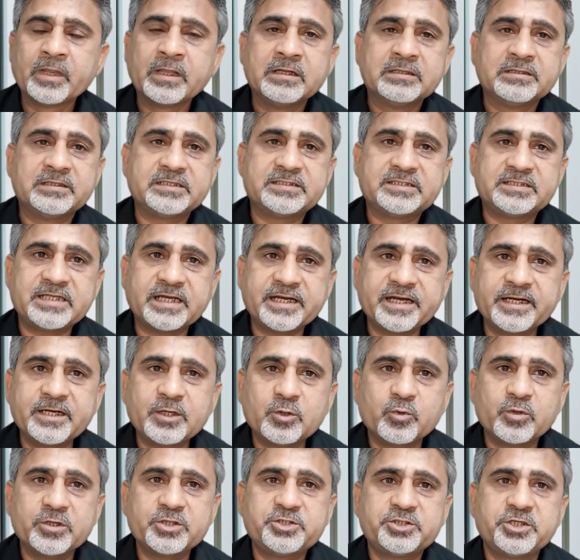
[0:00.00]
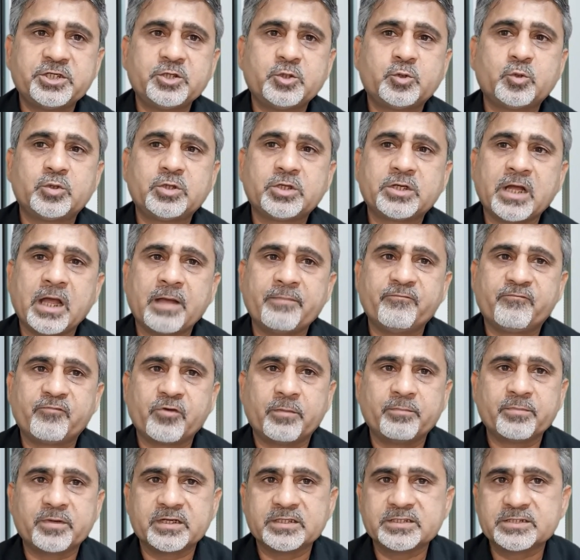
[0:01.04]
The second question could come
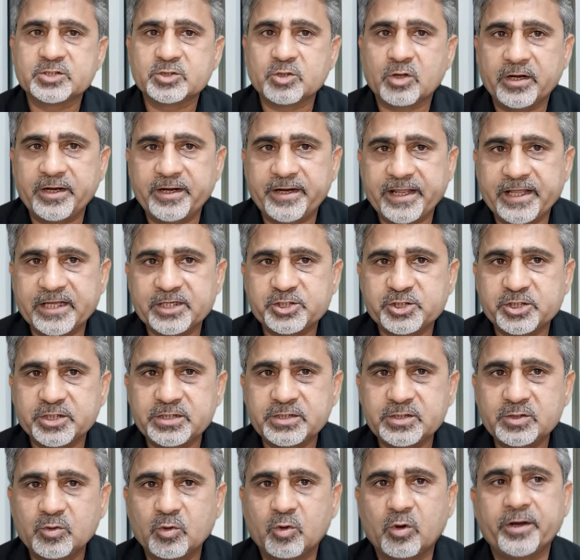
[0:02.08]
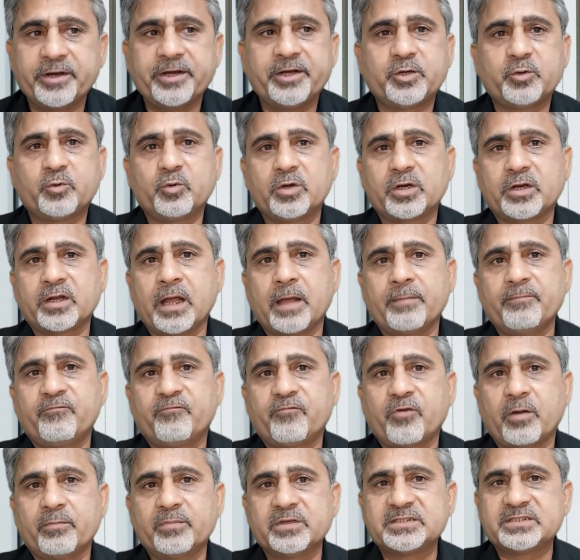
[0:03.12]
from consolidation, or it could come
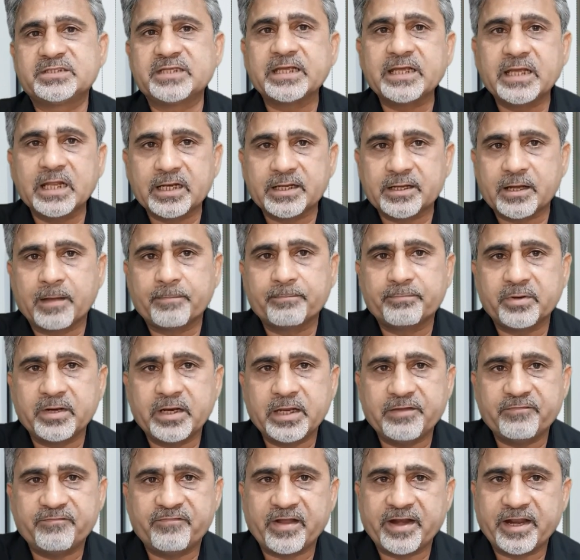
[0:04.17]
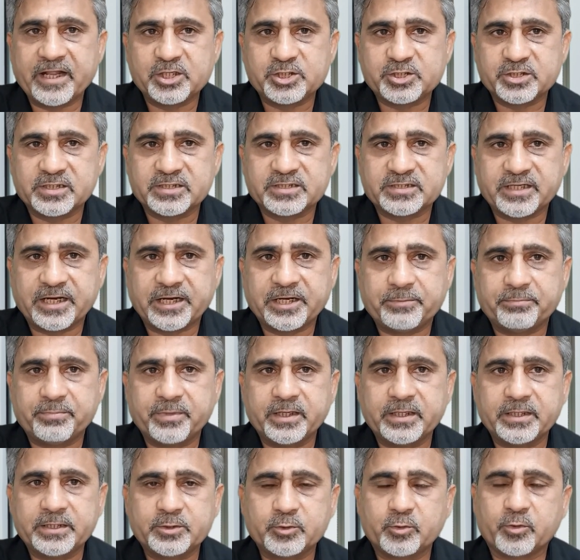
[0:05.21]
from a single company financial
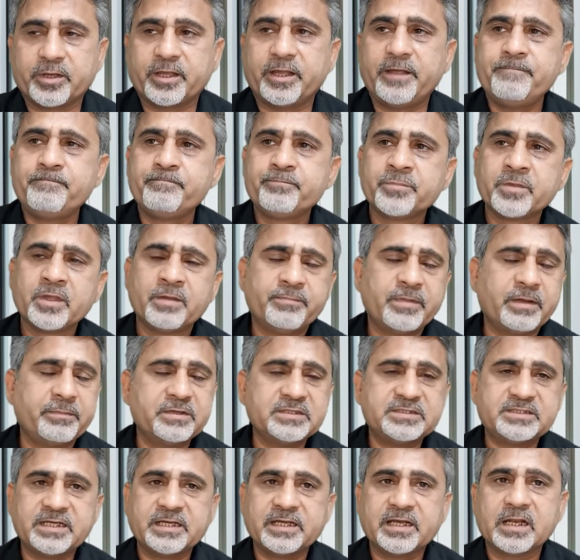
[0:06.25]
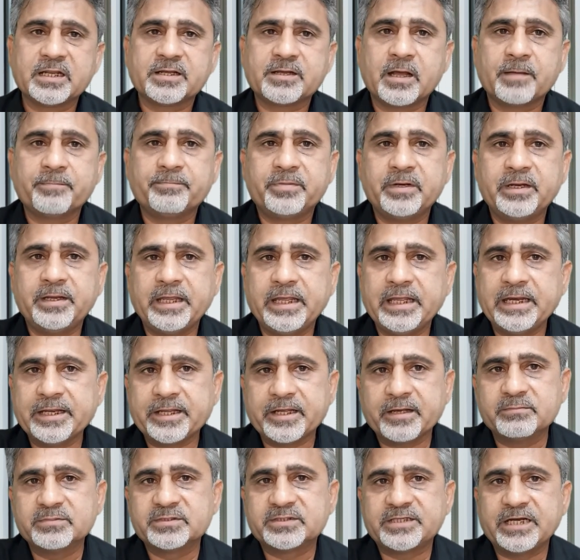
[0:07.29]
statement. Okay, maybe single company
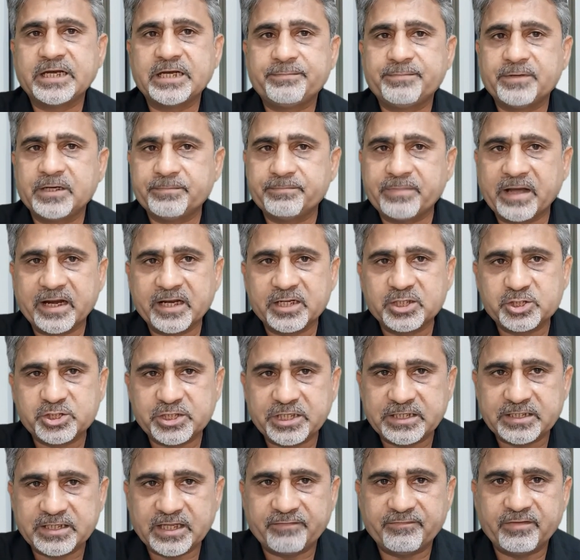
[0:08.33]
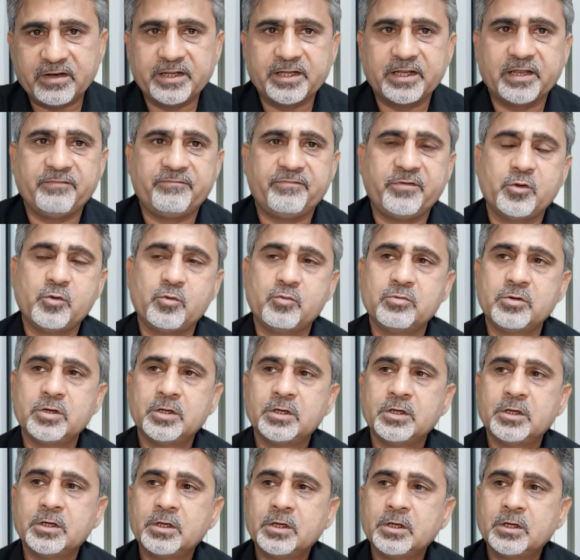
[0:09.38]
income statement, balance sheet they will give you,
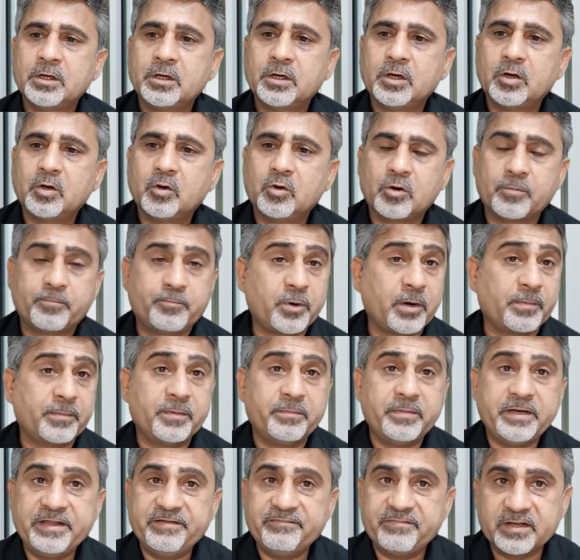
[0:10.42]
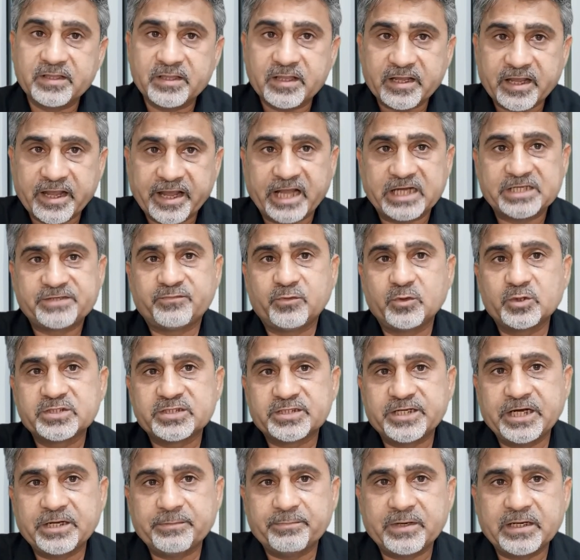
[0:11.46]
or probably even the cash flow
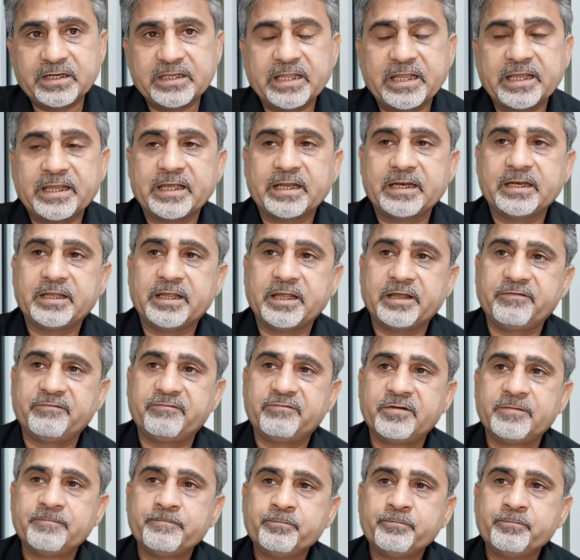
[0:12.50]
statement they can give.